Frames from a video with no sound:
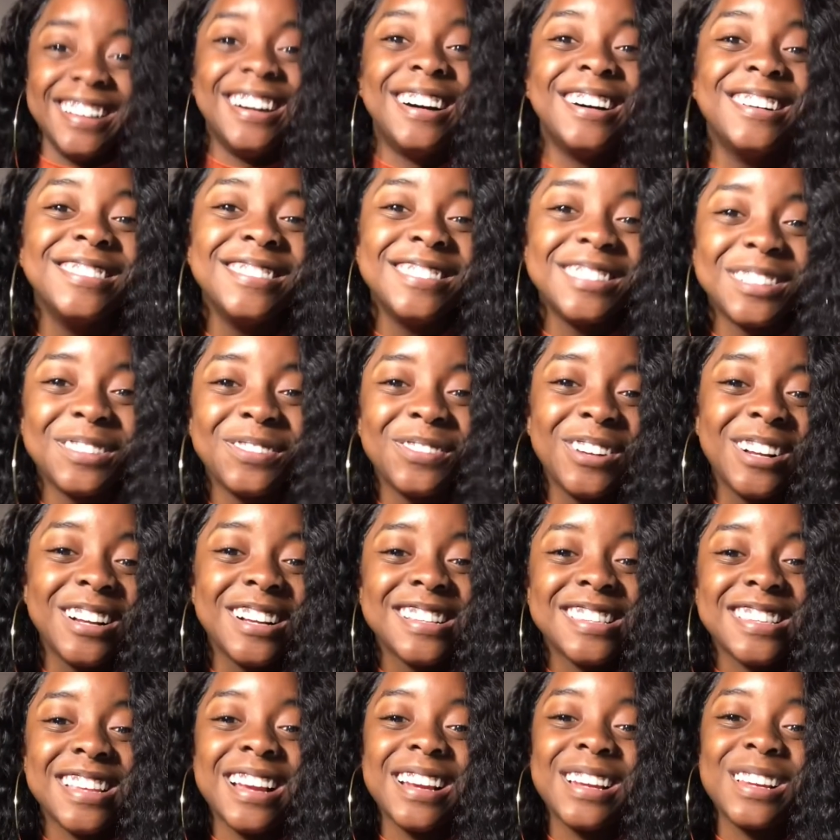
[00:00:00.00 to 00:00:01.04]
I'm super
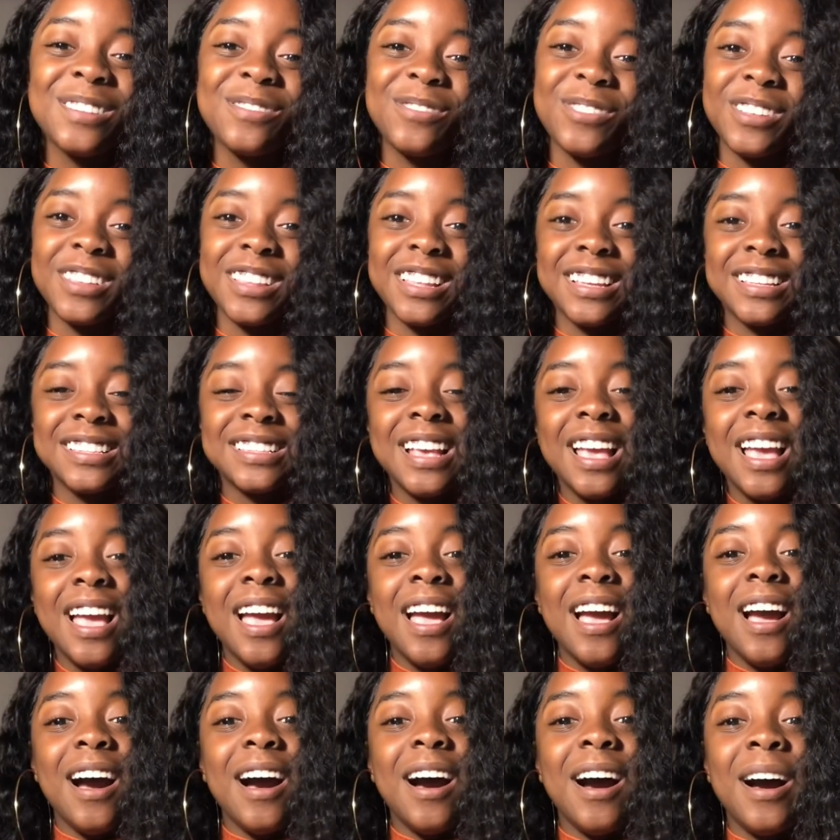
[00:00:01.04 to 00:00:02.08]
excited for this.
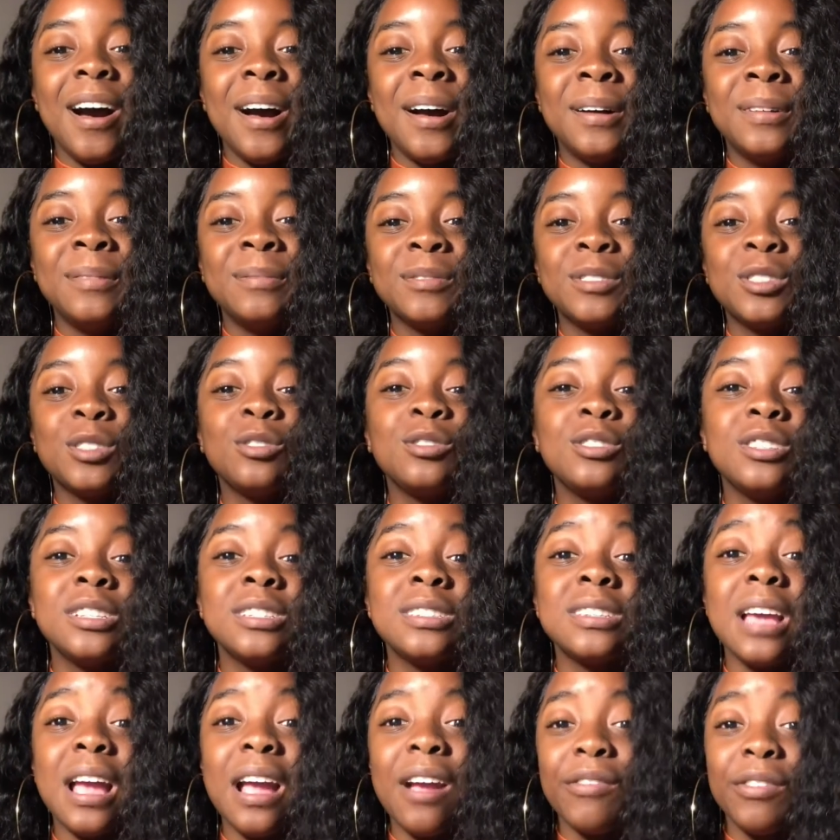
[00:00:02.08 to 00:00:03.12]
So
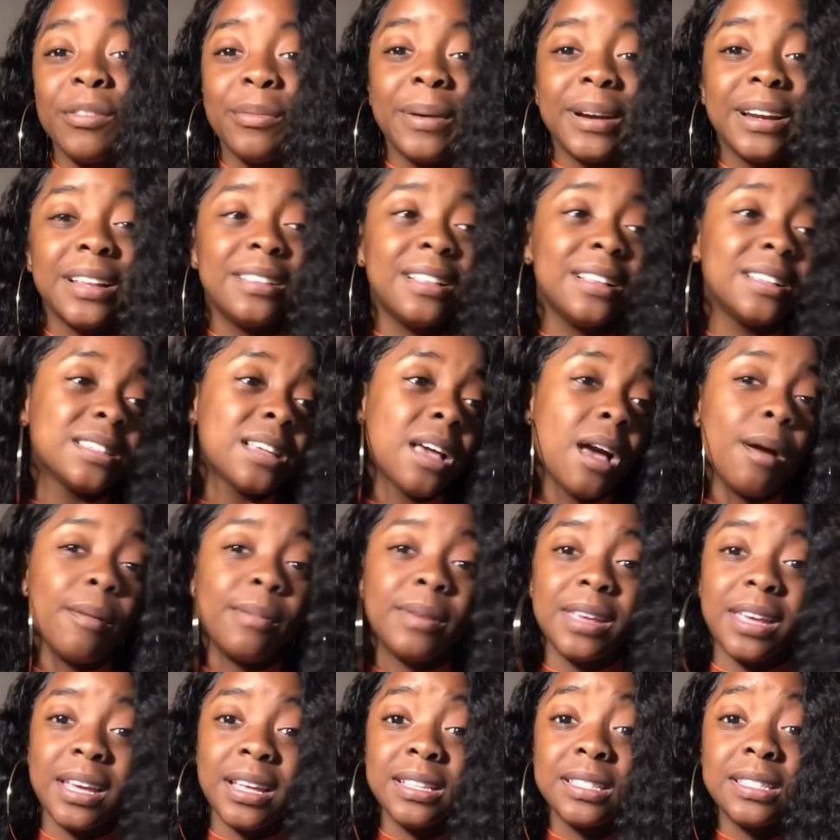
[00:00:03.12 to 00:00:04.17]
just everybody that's
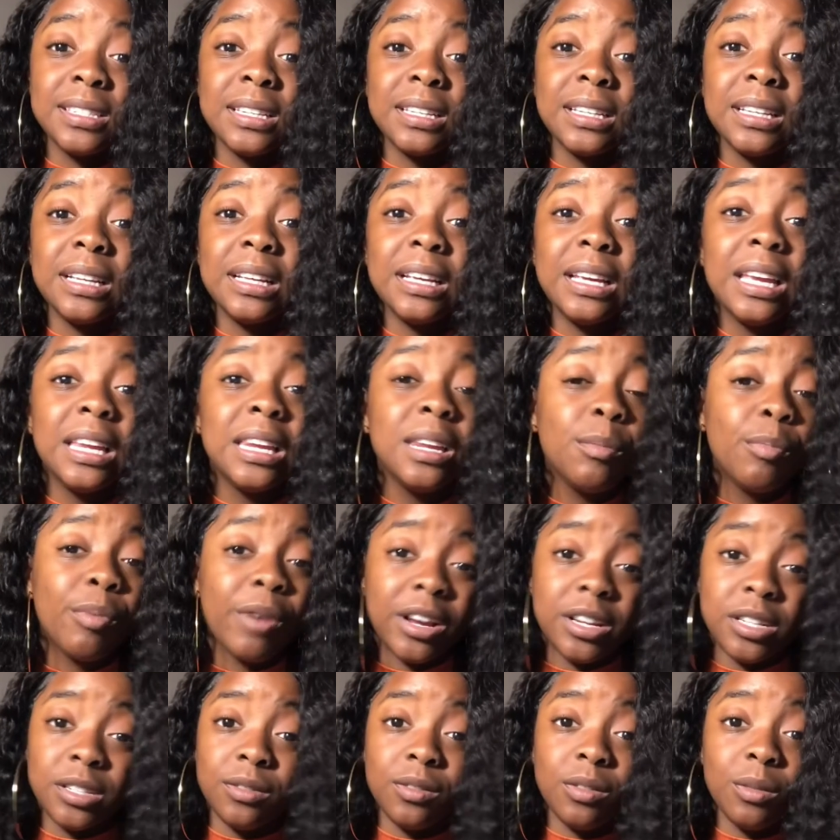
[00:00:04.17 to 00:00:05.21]
coming into any
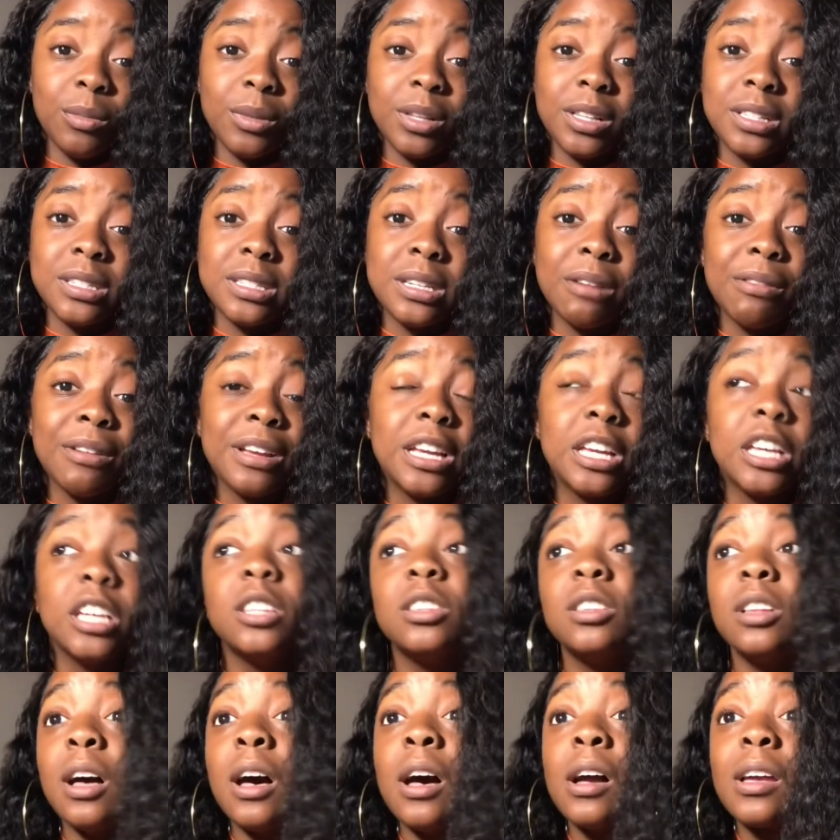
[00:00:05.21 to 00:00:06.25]
branch of the military,
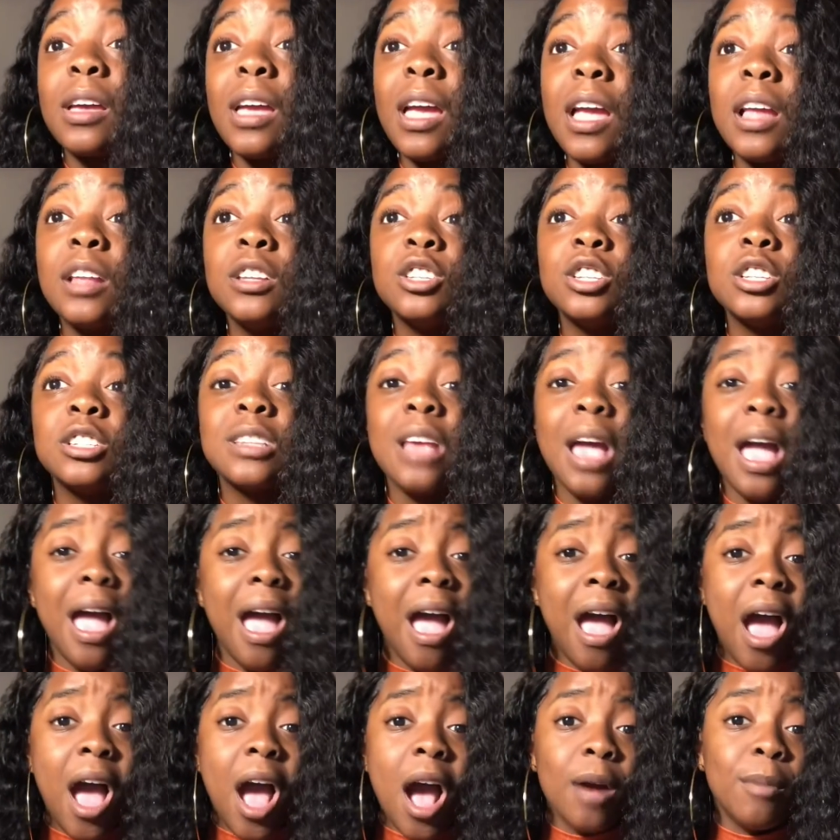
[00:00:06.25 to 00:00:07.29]
good luck, and just
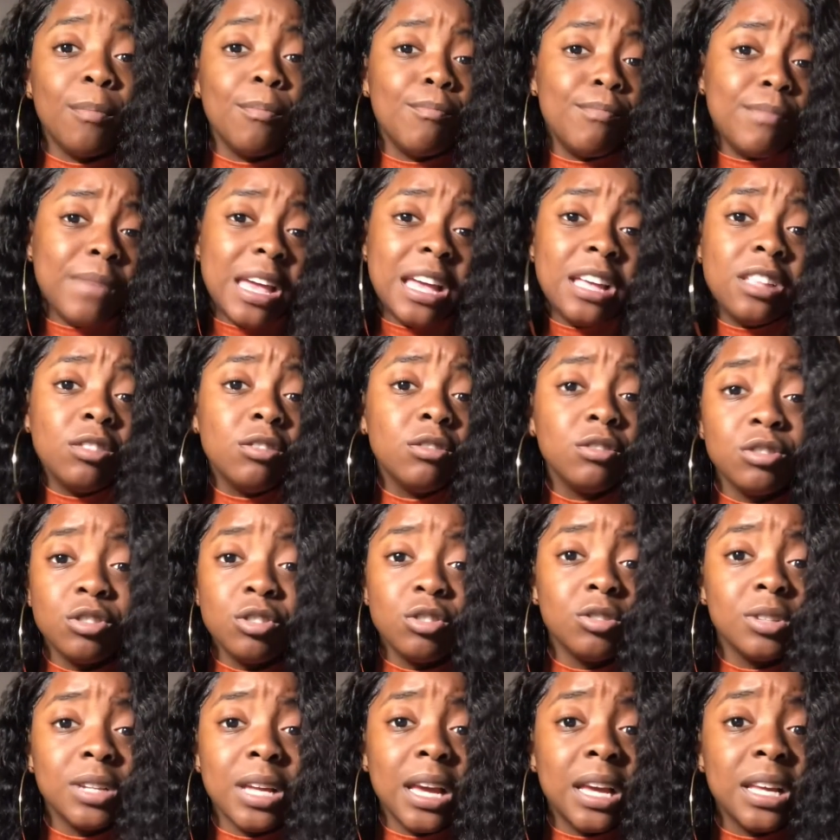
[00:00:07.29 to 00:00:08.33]
make those
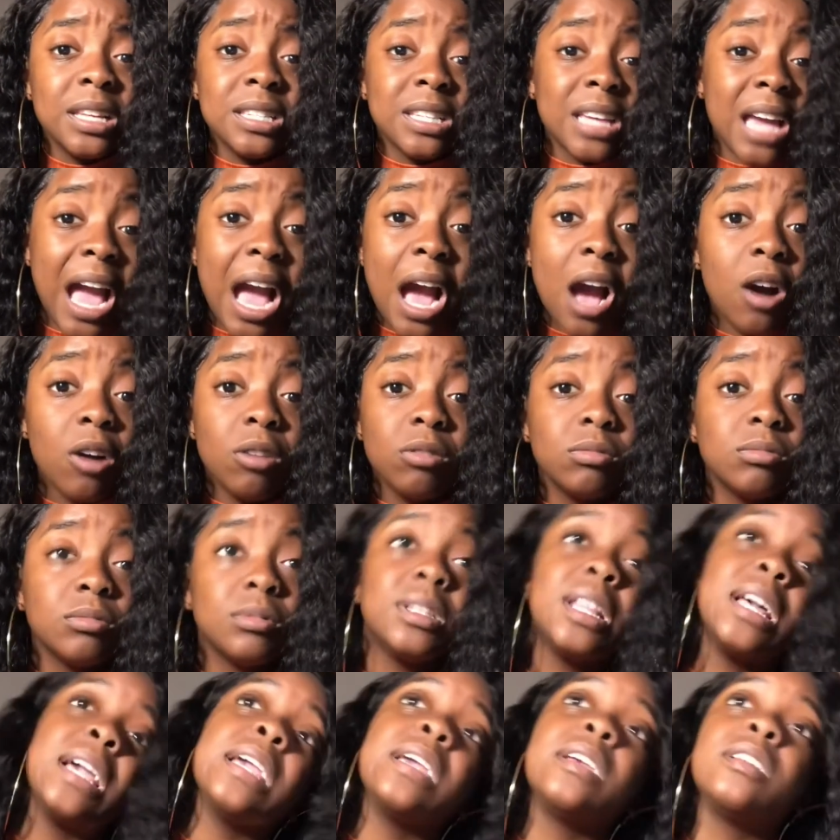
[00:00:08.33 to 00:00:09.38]
2 days count.
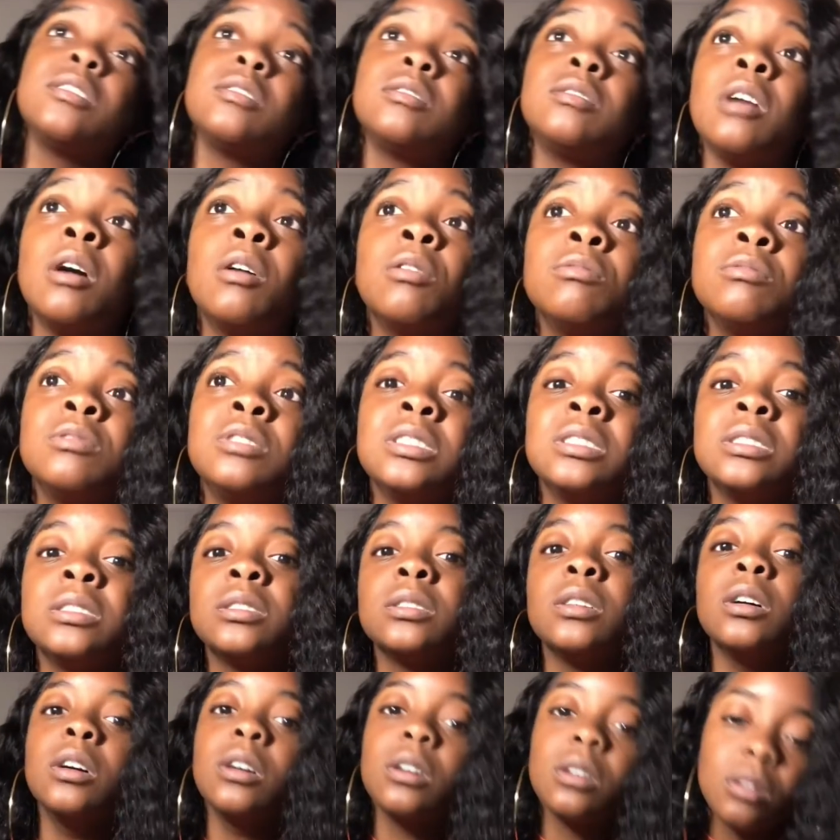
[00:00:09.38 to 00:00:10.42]
Like, don't
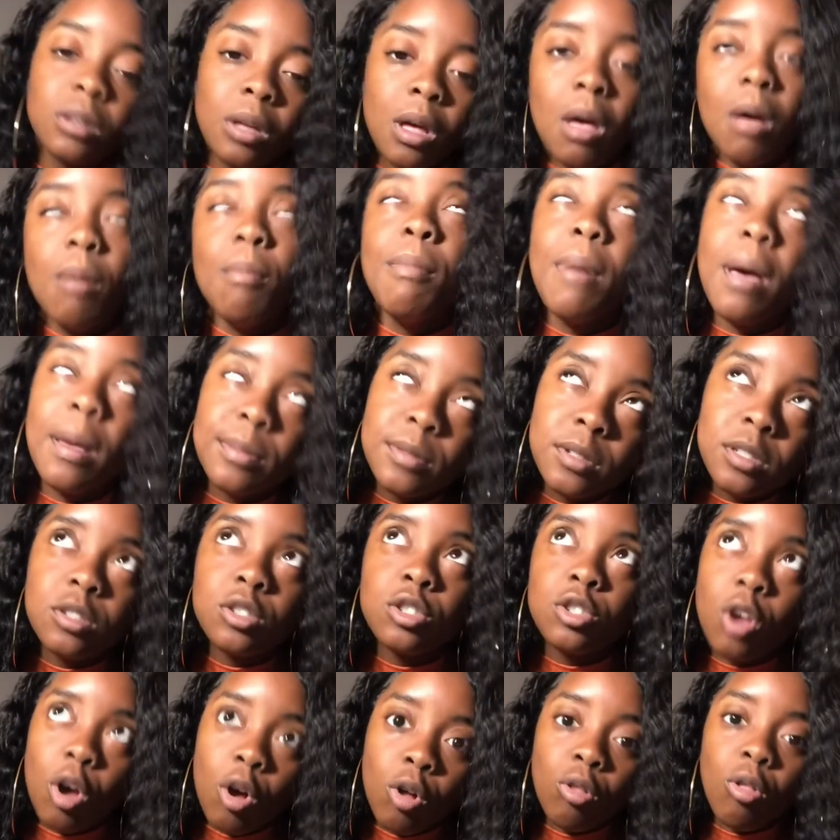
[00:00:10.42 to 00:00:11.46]
just, oh, Meps
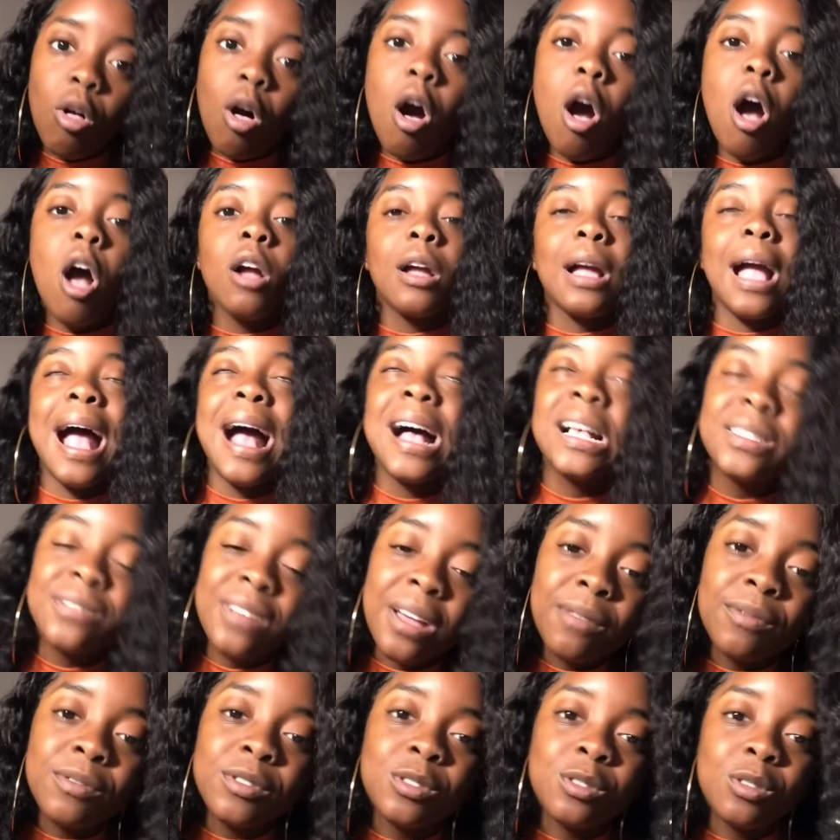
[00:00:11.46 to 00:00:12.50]
is so long,
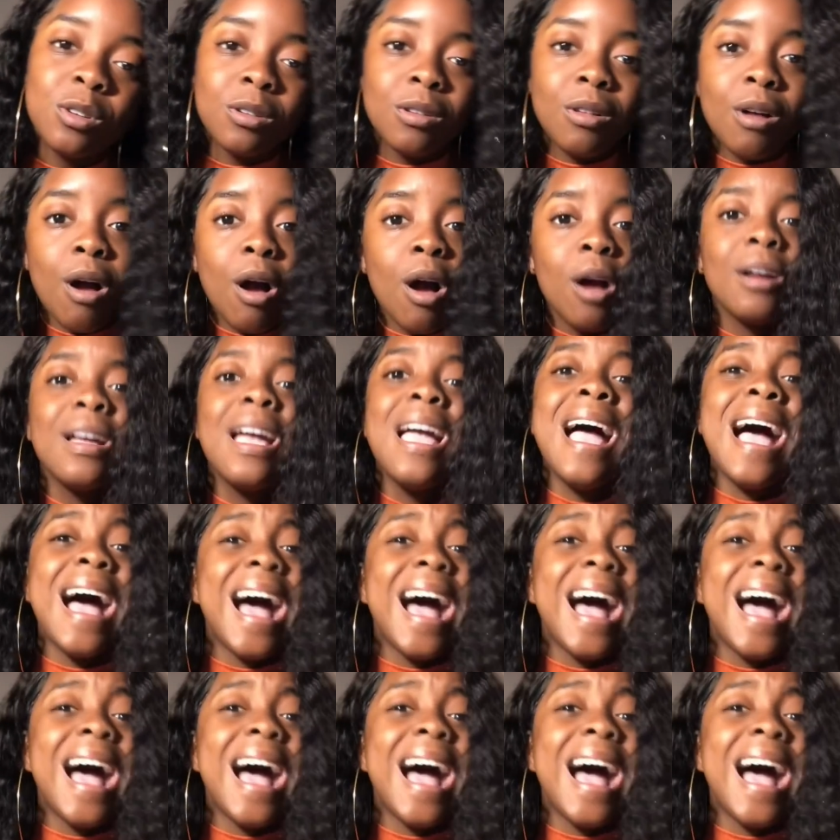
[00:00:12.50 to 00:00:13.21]
ASVAB for so long.